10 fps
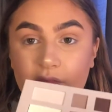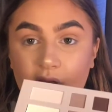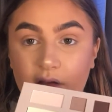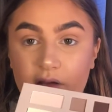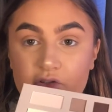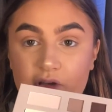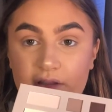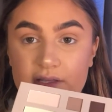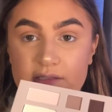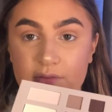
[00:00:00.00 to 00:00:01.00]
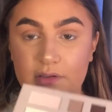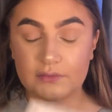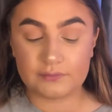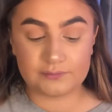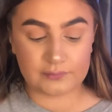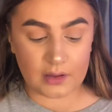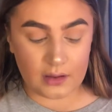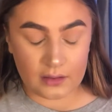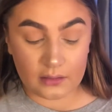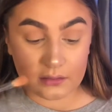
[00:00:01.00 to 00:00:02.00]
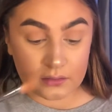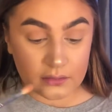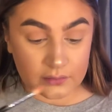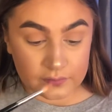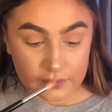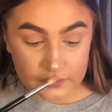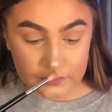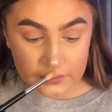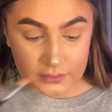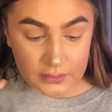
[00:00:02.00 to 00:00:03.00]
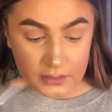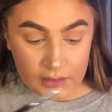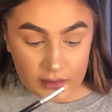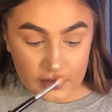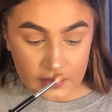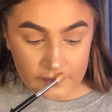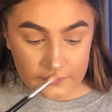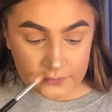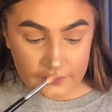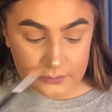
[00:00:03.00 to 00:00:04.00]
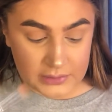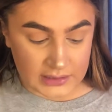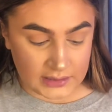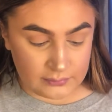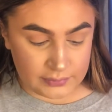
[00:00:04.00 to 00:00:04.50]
Gotta try this one. Oh, got a fluff on my lip.